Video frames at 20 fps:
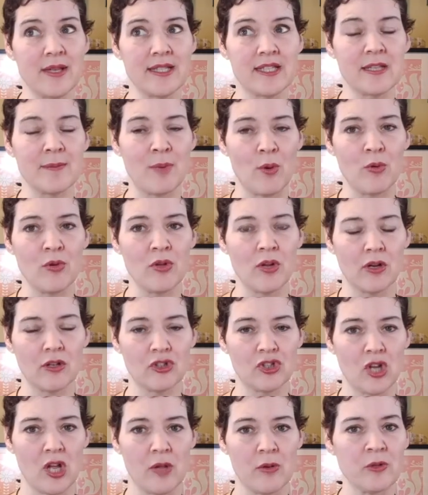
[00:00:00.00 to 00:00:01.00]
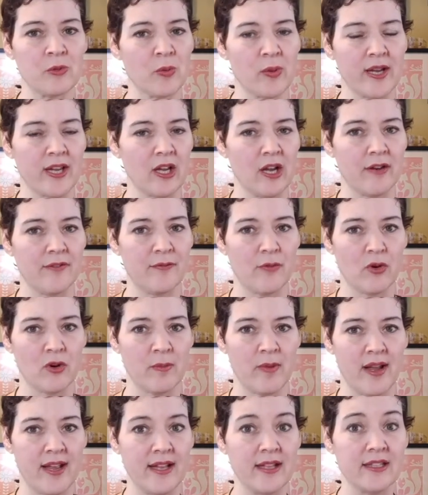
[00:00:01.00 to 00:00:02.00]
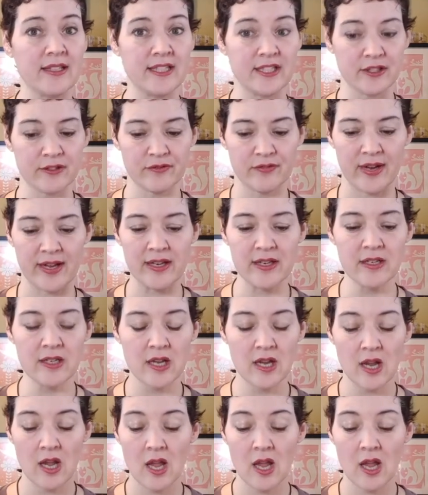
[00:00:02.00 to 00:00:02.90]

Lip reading: is the Boneyard shawl I was working on for my dear friend.